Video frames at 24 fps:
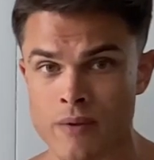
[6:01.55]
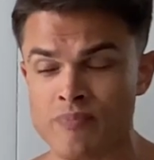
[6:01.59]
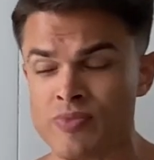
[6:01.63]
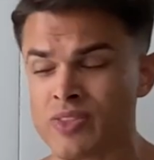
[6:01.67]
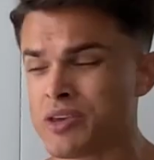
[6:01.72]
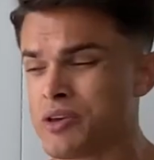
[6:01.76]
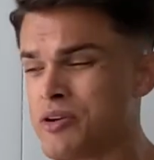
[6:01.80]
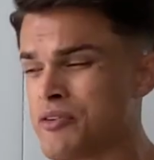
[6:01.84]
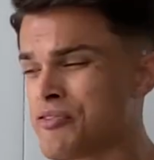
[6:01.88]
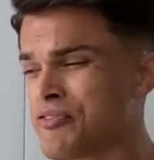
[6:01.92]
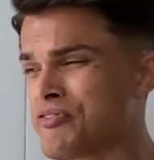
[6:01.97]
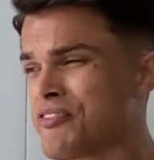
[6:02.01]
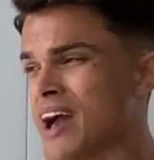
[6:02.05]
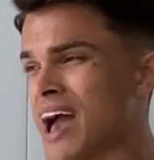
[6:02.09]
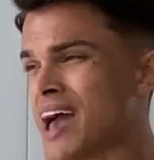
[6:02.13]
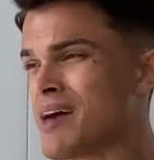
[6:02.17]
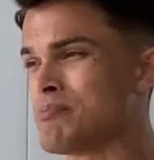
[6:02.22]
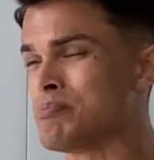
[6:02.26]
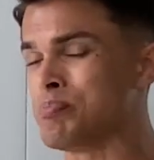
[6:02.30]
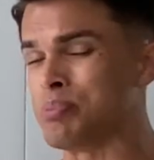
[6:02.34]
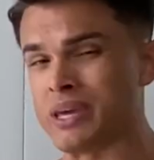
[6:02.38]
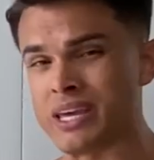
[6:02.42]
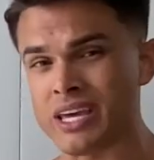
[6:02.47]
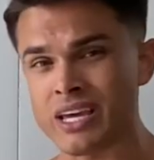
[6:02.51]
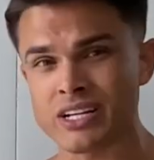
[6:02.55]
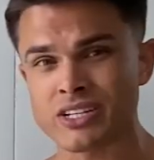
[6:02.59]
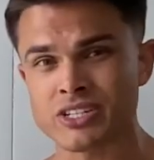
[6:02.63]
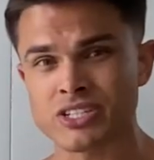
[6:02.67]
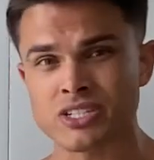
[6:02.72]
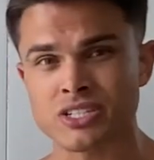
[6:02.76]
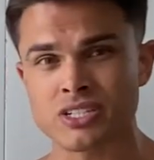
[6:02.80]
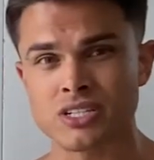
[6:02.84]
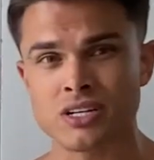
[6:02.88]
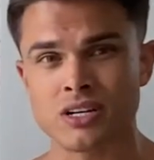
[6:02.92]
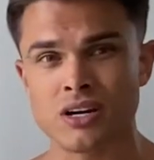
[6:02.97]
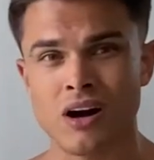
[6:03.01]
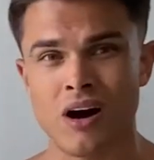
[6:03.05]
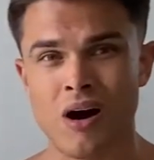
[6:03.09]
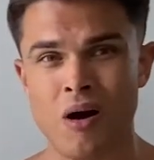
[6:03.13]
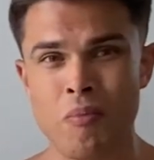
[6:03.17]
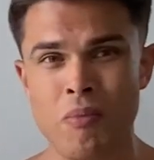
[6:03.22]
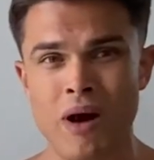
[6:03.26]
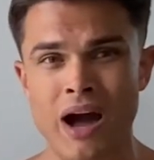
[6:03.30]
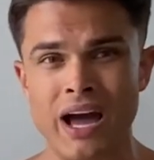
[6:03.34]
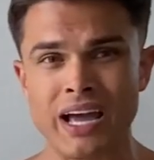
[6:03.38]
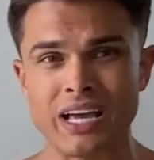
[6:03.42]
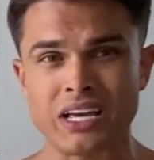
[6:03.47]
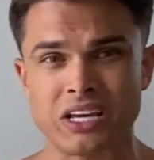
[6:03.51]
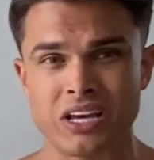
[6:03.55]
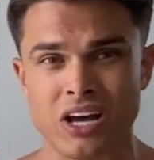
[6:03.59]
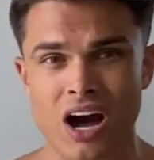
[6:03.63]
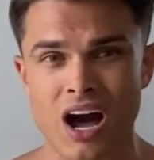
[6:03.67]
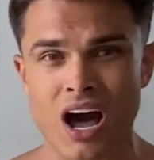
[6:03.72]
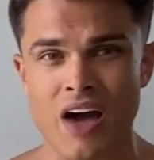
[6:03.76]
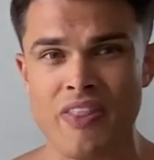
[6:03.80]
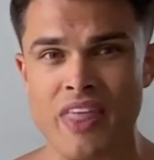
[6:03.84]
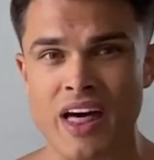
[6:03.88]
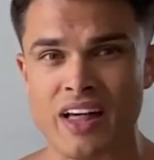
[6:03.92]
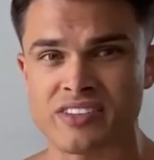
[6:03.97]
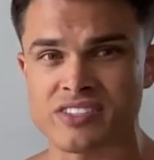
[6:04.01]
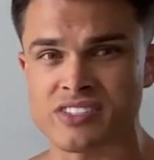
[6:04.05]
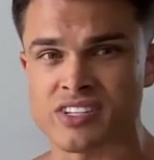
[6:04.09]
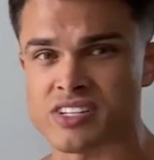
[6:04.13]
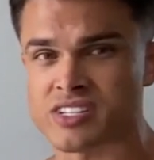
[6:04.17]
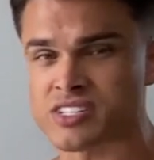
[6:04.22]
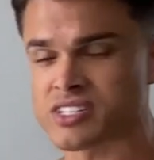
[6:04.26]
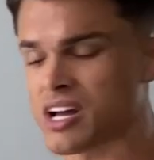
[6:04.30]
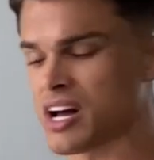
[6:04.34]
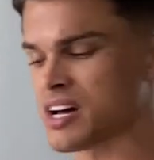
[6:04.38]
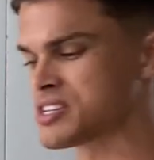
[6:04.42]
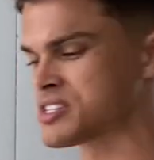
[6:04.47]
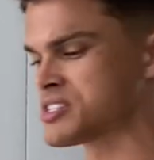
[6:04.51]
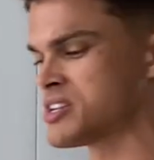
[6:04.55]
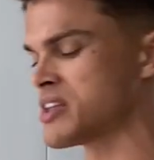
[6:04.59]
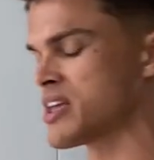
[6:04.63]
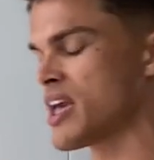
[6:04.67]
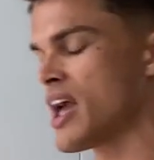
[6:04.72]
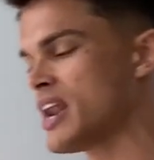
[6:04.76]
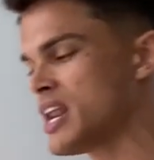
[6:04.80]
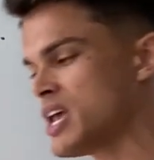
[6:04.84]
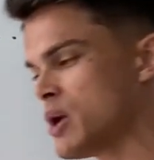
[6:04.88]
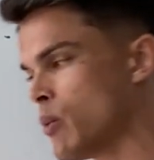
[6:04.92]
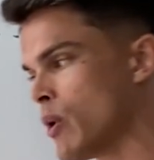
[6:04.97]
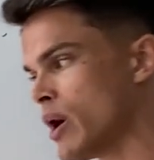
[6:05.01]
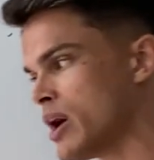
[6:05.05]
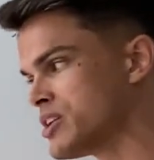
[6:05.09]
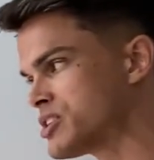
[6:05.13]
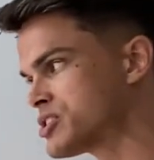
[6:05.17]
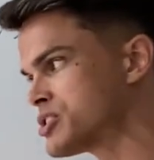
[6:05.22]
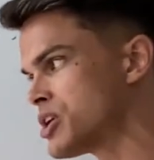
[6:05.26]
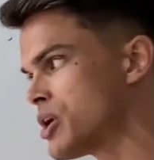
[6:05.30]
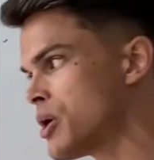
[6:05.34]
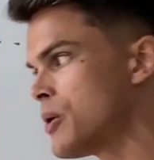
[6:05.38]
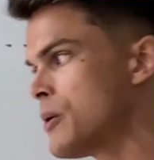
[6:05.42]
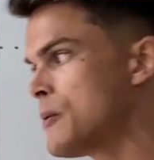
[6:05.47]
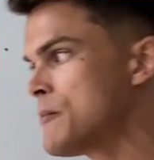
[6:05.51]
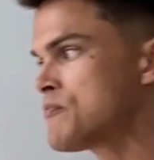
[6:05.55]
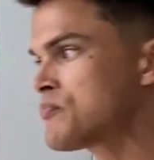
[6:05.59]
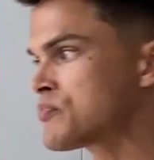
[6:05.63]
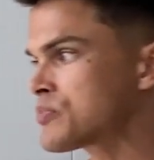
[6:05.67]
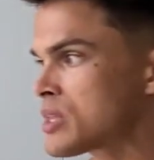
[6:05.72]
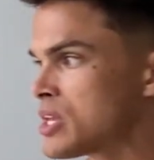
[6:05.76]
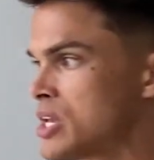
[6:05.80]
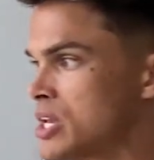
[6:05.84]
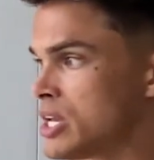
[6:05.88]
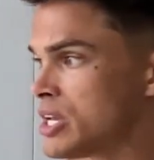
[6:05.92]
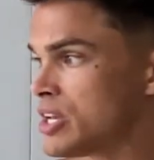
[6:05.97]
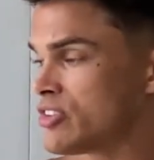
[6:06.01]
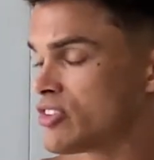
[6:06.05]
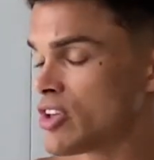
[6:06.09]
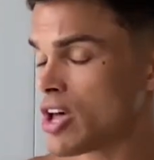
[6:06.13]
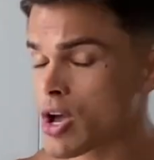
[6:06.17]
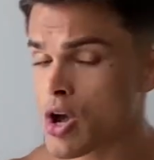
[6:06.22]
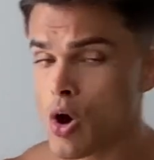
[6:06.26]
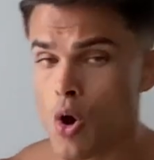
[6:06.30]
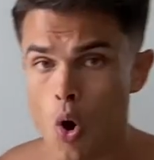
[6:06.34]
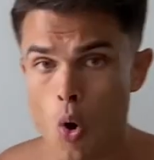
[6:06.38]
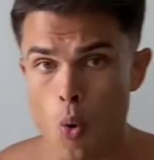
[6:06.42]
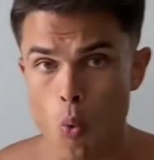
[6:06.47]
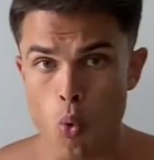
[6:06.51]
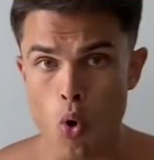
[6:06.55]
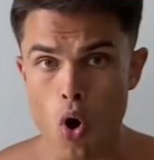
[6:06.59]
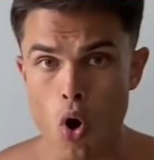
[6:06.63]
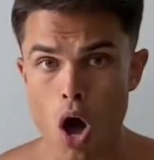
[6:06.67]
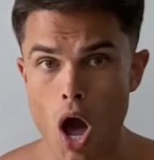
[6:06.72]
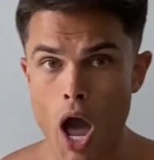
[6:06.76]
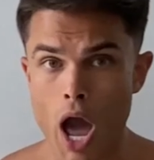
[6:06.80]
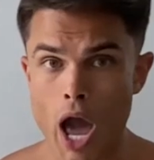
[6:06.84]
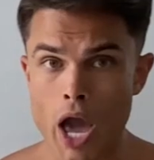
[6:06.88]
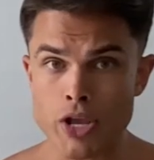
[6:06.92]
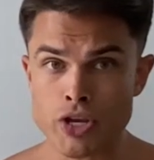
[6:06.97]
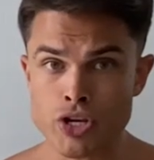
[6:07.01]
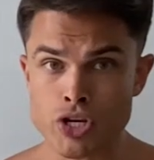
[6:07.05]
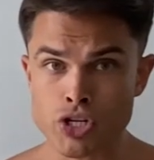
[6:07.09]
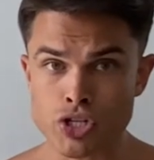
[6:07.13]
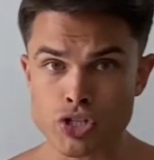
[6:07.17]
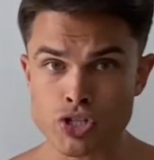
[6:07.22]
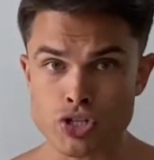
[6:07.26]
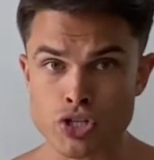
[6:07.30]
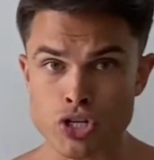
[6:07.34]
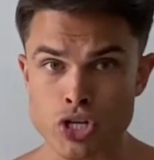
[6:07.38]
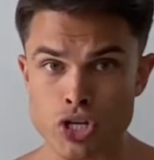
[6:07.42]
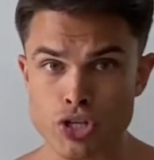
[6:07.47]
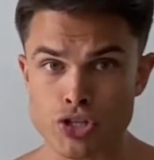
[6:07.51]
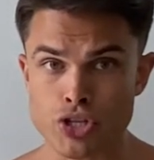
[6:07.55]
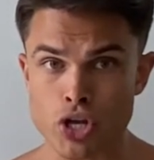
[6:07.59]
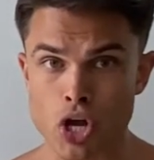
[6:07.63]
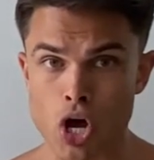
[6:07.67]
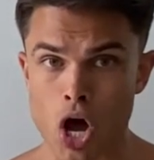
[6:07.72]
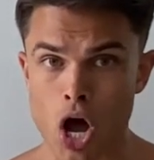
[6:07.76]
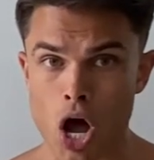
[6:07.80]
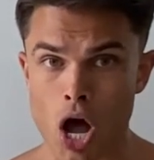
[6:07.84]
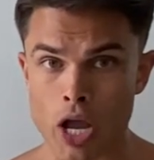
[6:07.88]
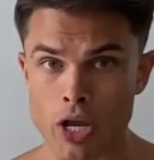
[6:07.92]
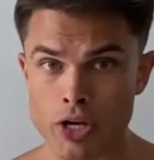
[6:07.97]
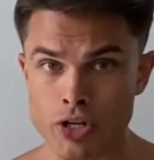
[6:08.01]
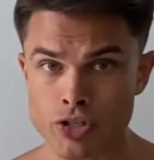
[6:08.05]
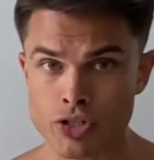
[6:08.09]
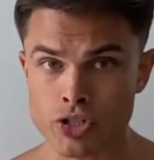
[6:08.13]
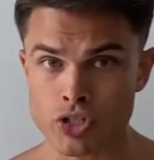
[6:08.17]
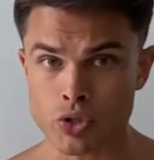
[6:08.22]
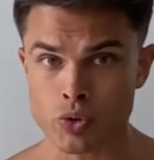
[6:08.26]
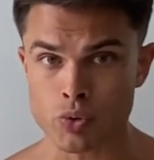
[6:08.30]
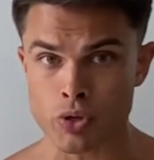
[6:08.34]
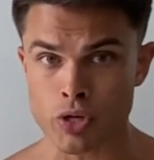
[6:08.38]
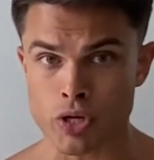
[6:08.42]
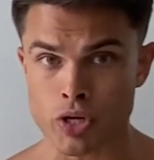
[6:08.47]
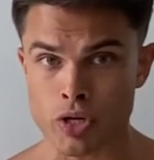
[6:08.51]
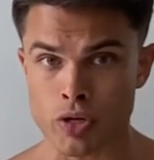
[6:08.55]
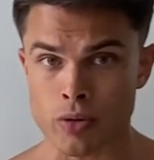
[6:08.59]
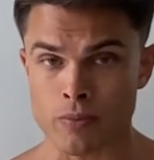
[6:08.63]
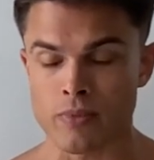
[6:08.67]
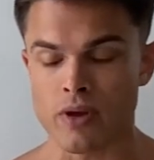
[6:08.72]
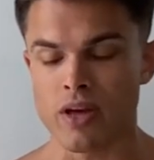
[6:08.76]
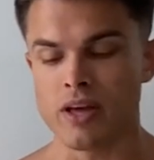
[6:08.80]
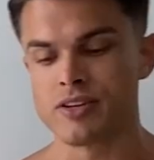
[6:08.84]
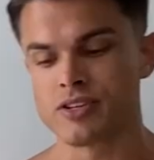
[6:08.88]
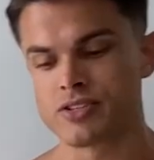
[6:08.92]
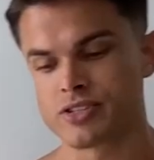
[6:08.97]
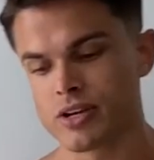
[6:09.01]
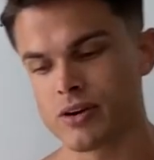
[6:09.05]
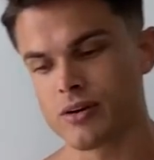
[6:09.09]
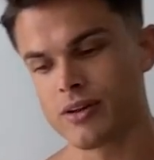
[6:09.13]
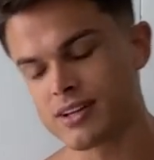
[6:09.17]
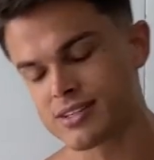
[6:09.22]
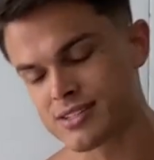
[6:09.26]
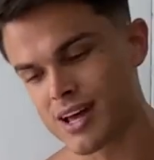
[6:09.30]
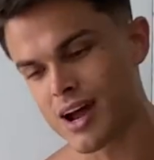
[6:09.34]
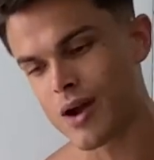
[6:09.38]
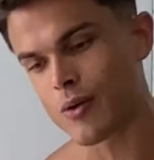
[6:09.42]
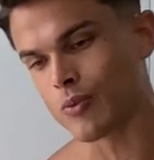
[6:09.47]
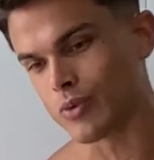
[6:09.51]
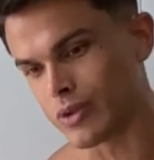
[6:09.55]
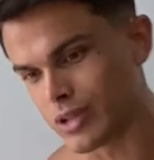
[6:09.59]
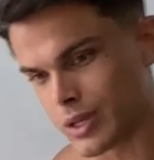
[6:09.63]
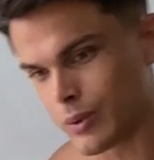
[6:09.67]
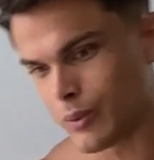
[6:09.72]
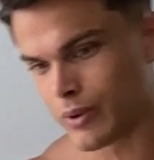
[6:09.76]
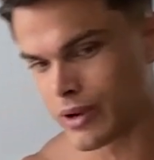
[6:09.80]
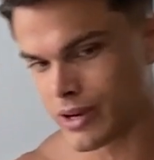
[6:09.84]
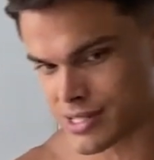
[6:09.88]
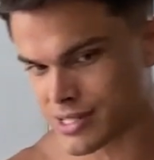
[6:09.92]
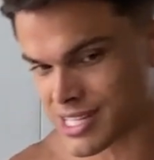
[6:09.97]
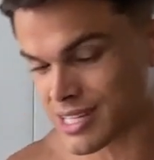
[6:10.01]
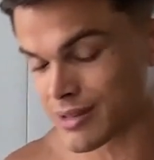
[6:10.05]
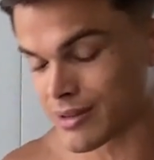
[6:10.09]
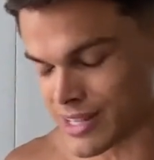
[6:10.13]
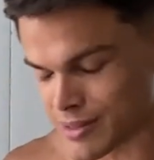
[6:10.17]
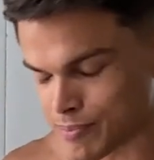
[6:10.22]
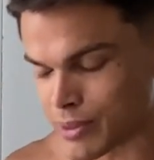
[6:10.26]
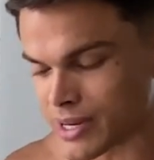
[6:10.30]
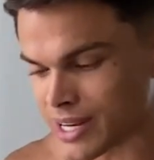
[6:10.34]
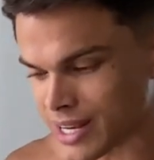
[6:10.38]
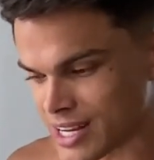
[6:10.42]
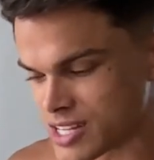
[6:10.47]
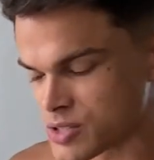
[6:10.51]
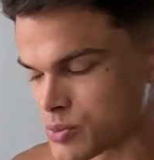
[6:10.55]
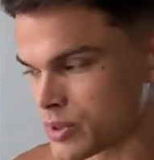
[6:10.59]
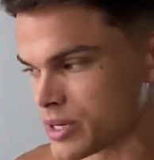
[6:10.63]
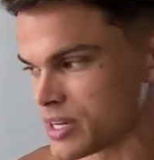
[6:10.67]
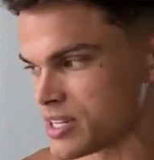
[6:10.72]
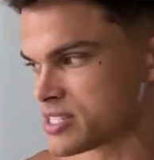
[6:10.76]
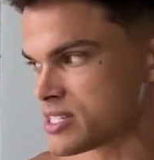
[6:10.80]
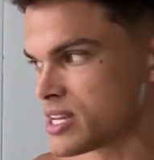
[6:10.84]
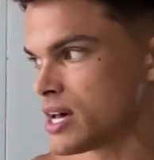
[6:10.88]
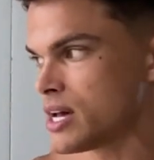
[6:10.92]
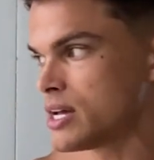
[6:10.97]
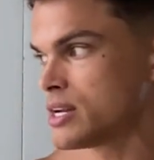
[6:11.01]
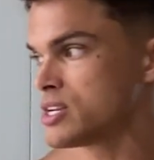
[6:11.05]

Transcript: You fat bitch. Oh my God, that's disgusting. Anyway, so he's like, well, I just need the ice cream. And so that's not really what he said, but it is what he said.